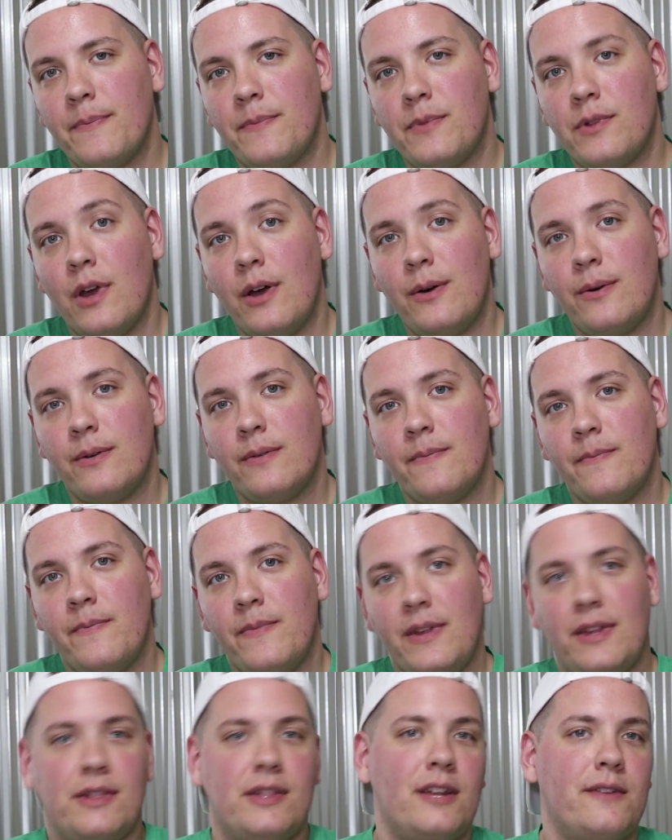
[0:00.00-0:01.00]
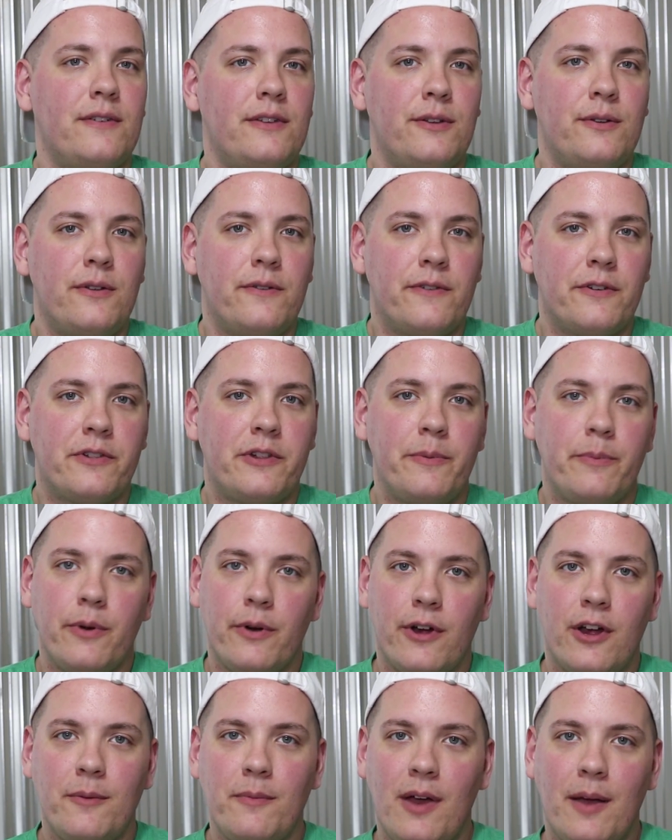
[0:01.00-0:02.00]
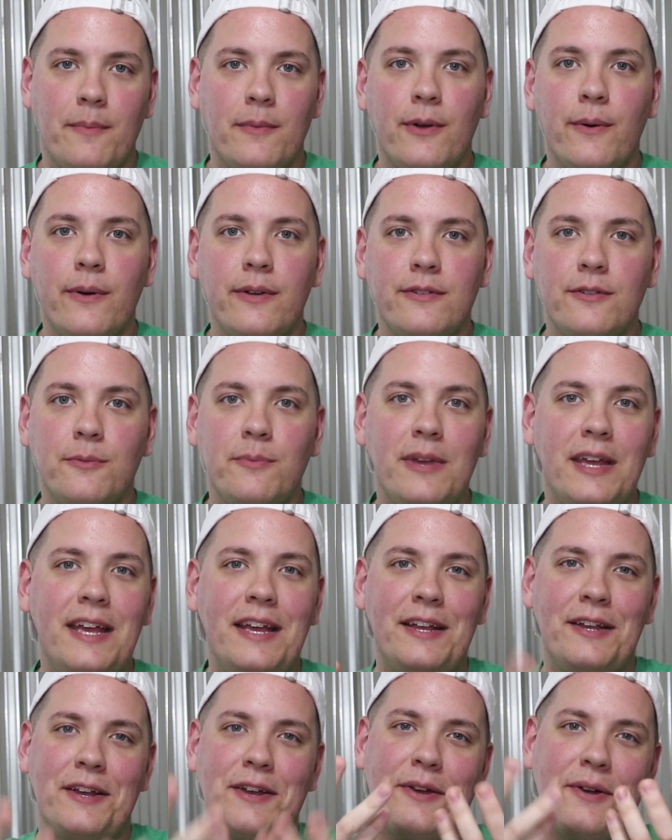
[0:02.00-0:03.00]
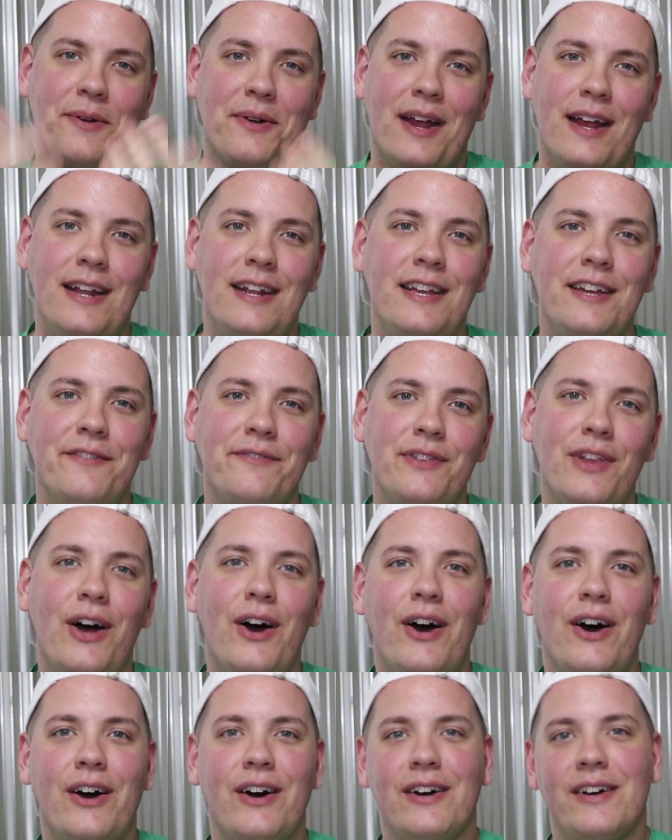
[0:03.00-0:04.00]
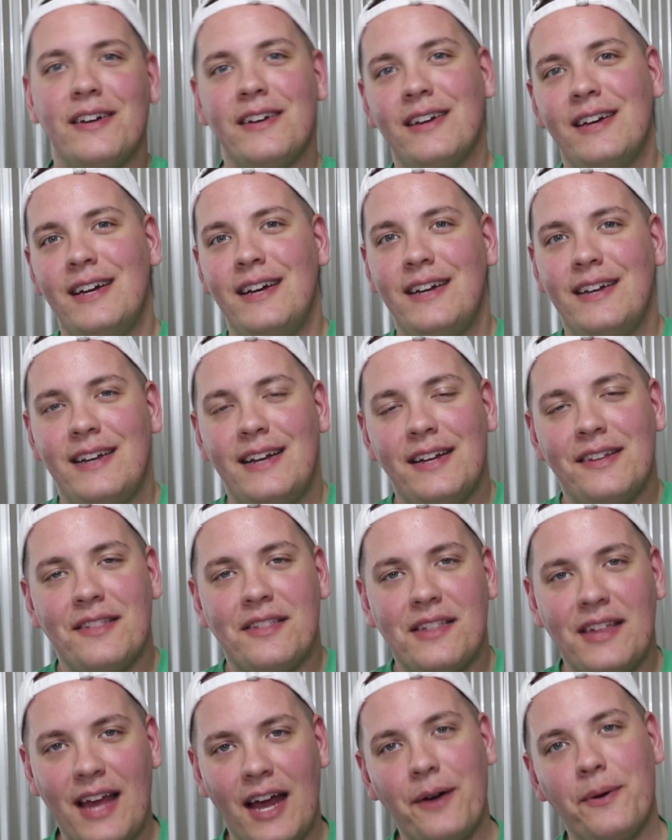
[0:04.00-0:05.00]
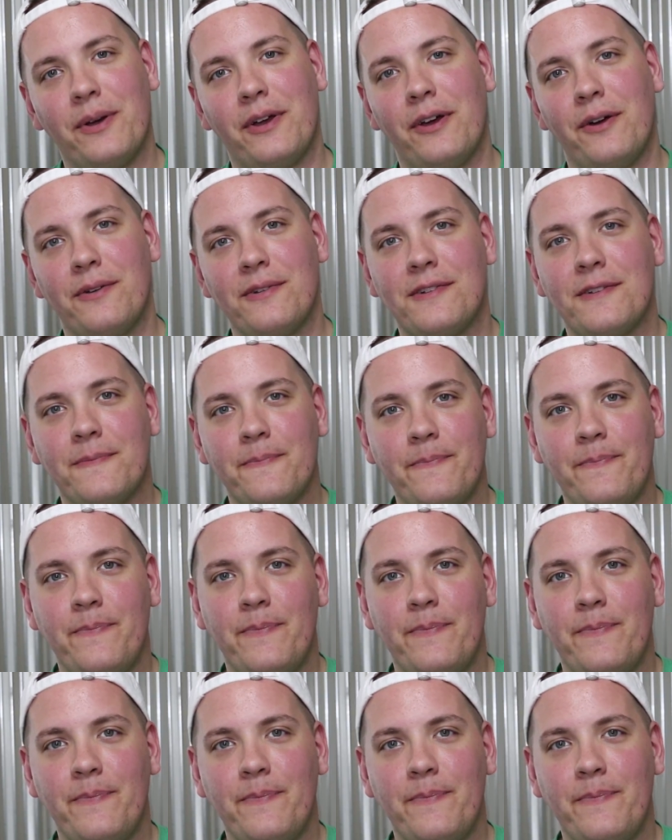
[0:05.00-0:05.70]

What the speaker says: So instead of a university program, I'm going to be creating a vlog and see how it goes.